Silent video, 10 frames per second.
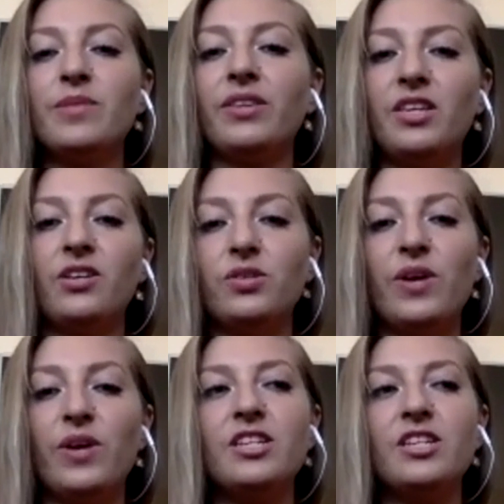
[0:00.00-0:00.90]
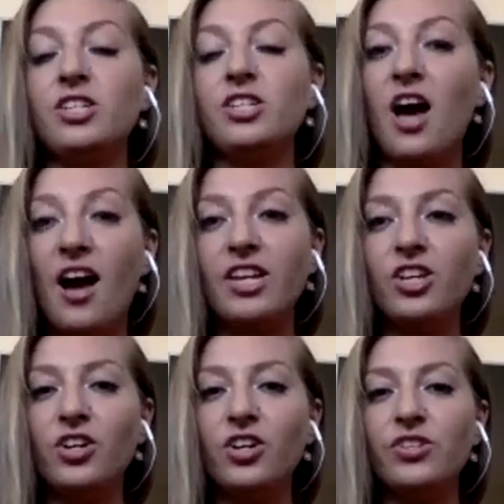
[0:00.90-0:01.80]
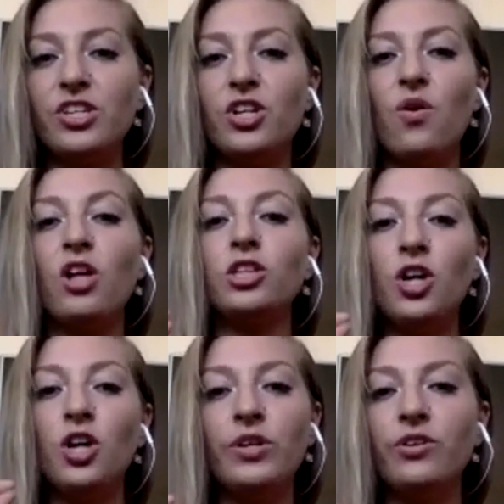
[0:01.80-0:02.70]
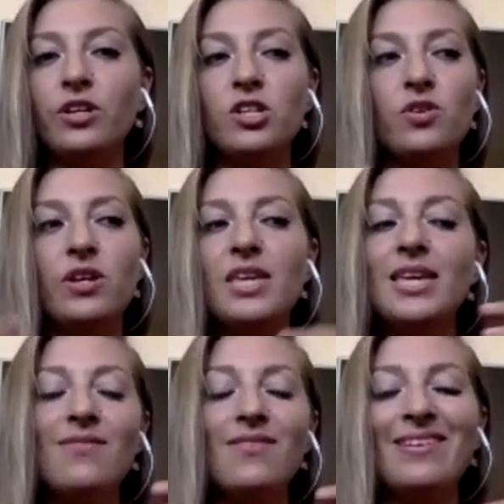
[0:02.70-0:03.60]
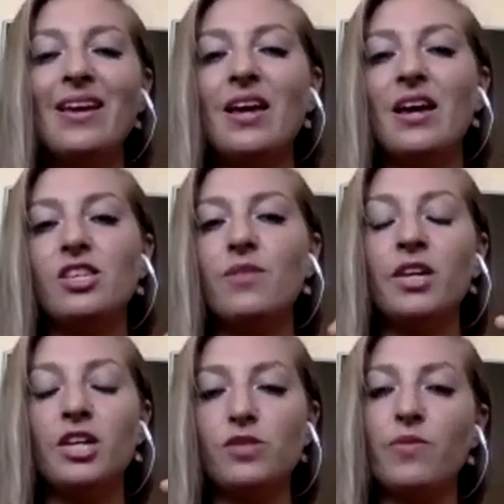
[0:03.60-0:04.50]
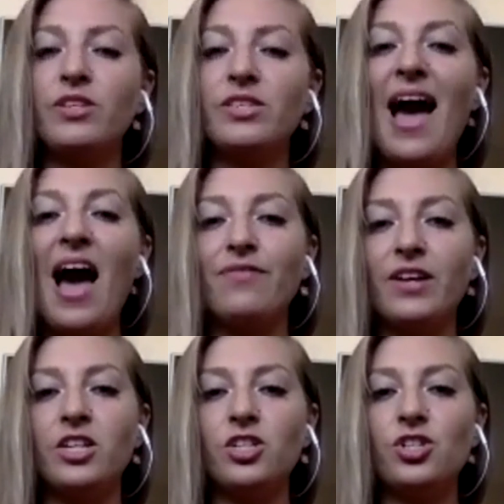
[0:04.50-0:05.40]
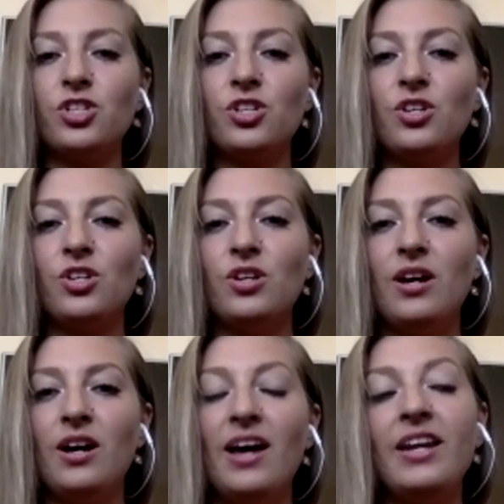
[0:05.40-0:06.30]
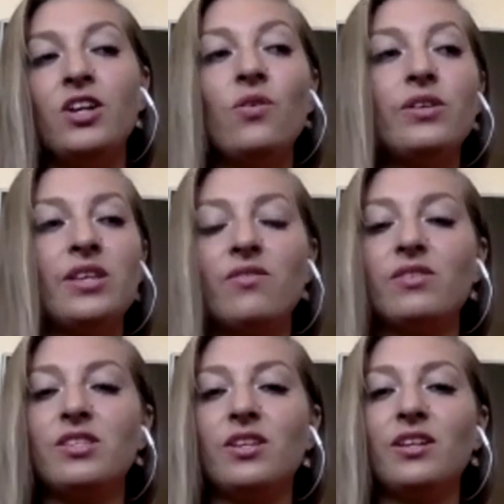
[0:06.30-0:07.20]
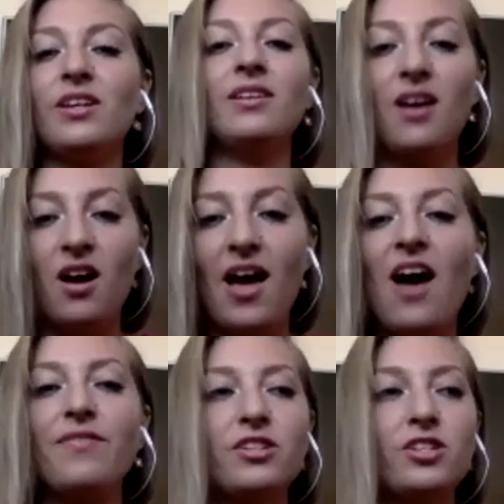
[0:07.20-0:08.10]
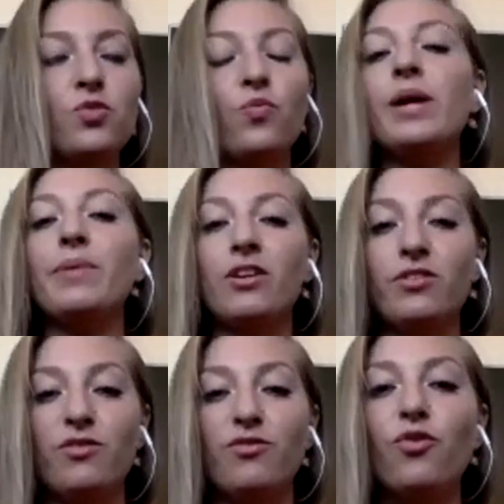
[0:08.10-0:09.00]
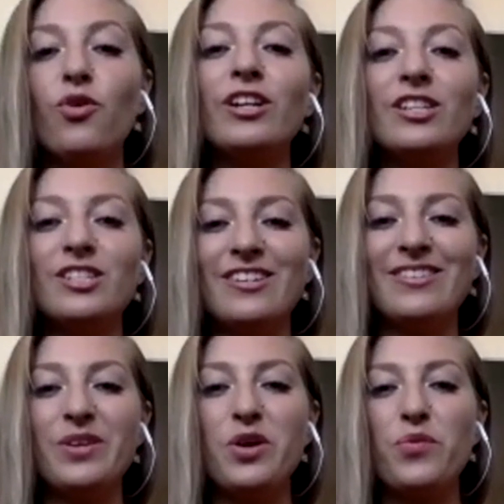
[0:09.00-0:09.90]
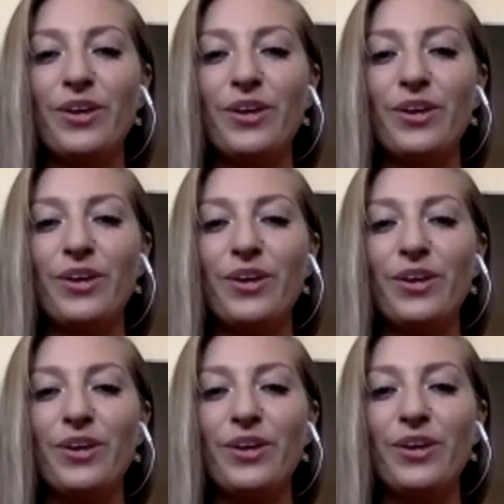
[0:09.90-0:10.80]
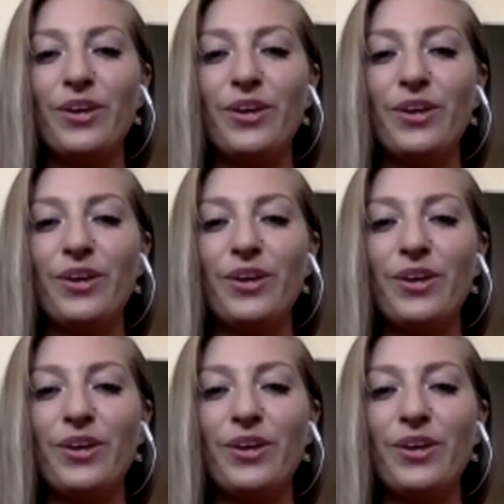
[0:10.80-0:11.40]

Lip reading: It's not just high heels. A low heel can do it. Even something as small as a 1/2 inch. And I know it sounds silly, and a 1/2 inch is way better than 4 inches, right? In the grand scheme of things.